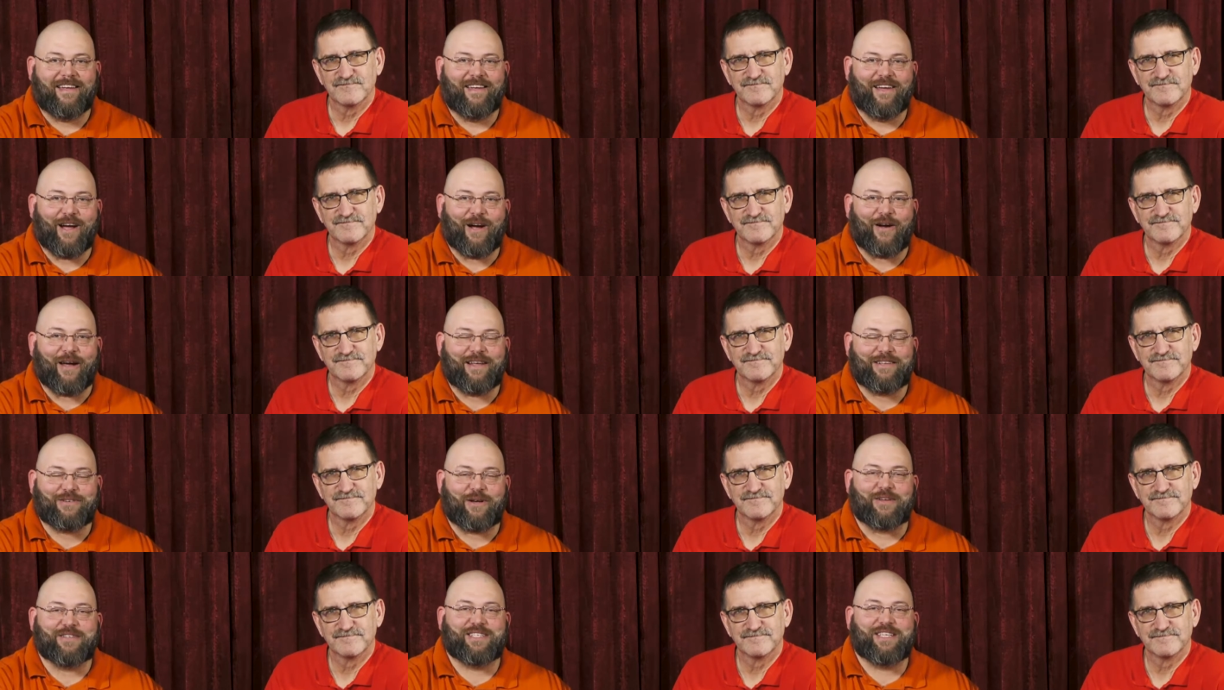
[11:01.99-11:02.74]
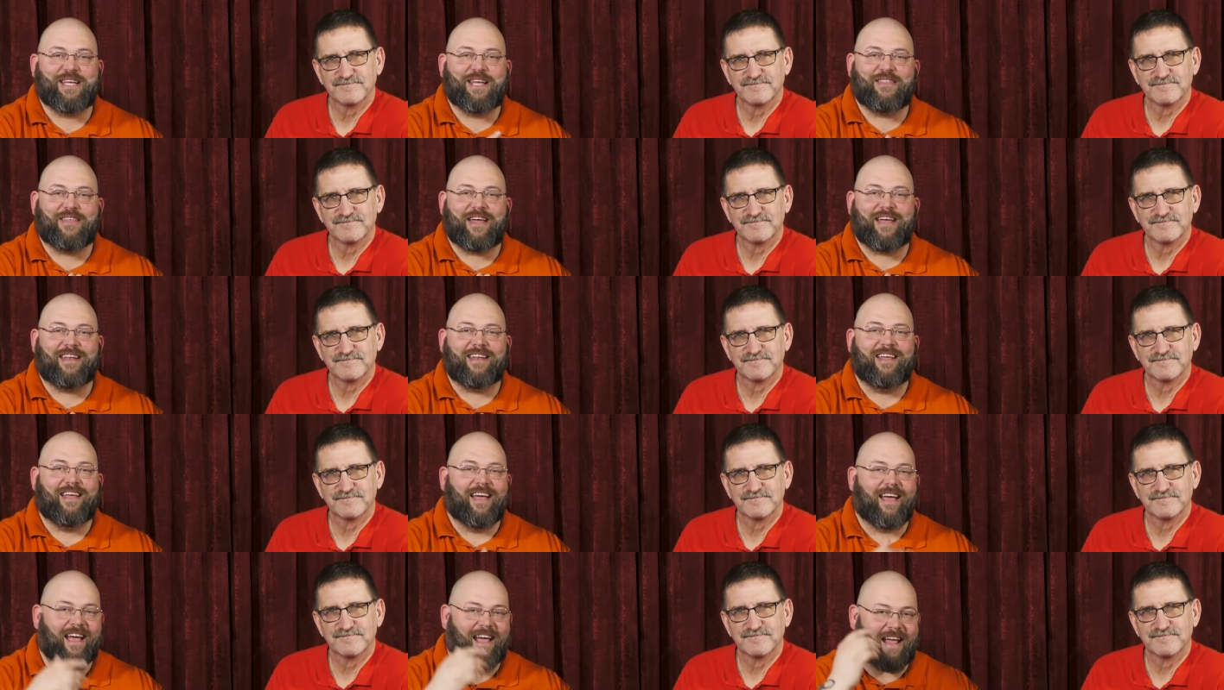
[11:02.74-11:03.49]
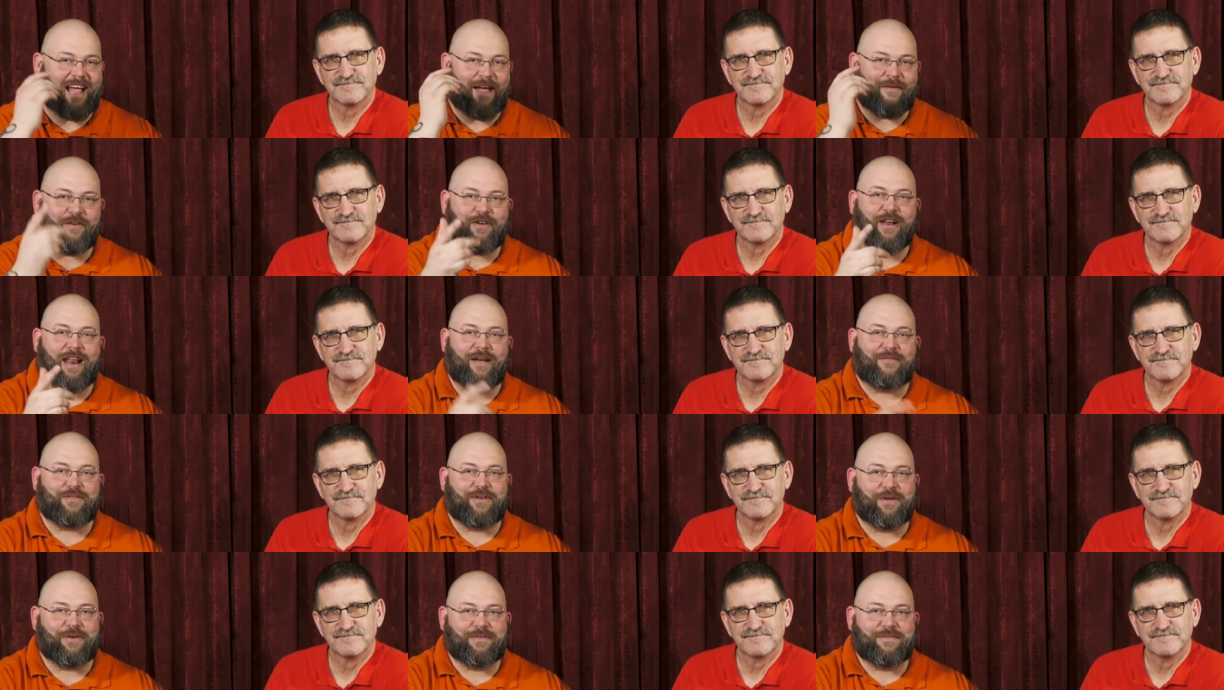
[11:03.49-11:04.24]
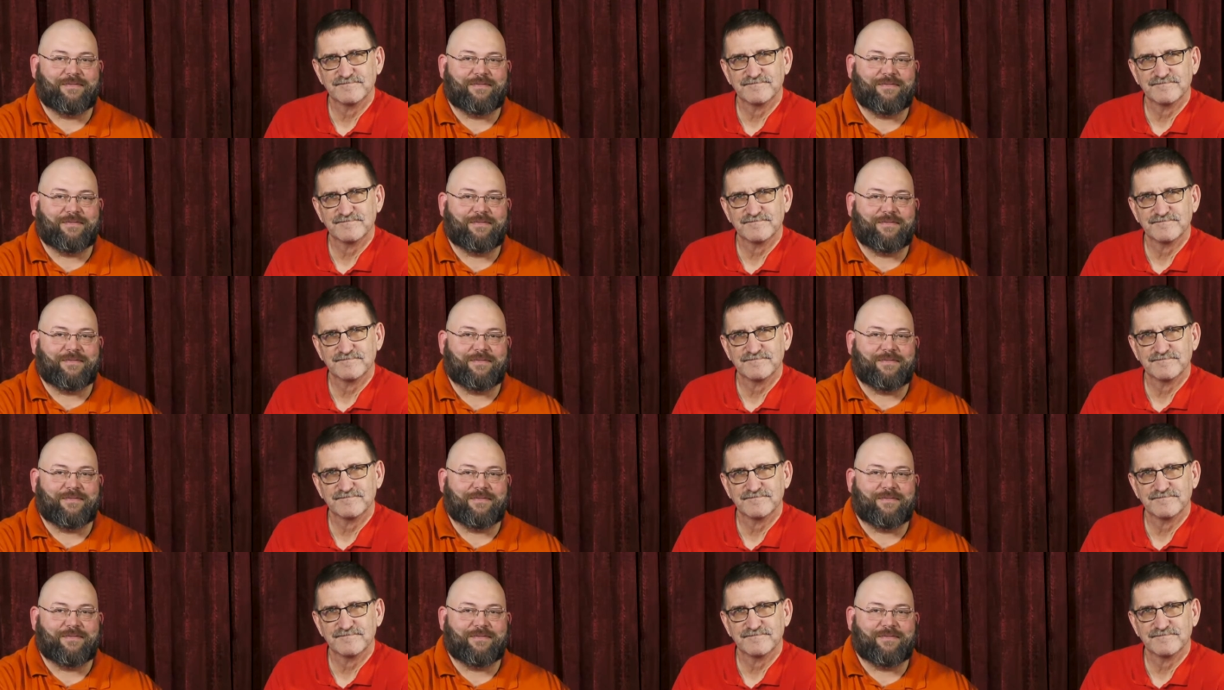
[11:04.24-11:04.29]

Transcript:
Speaker 1: All right, so I'll see you then, and have a good afternoon.